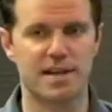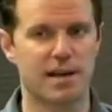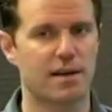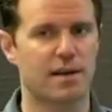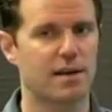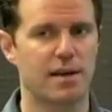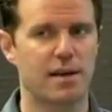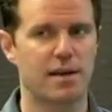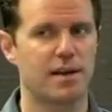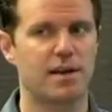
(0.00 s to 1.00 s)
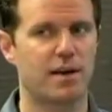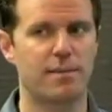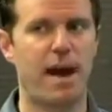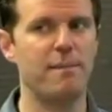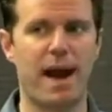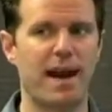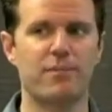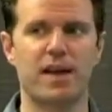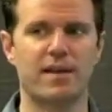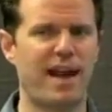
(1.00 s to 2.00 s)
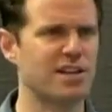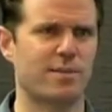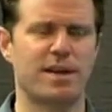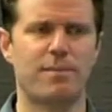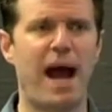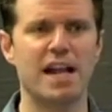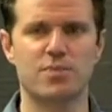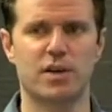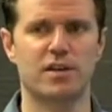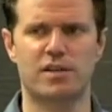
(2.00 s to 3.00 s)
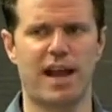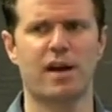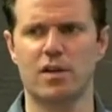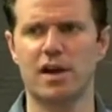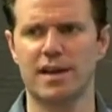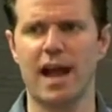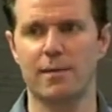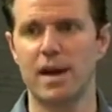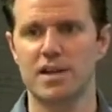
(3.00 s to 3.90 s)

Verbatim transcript: Like, you know, in my mind, I'm thinking that's going to be impossible. It'd take a long time.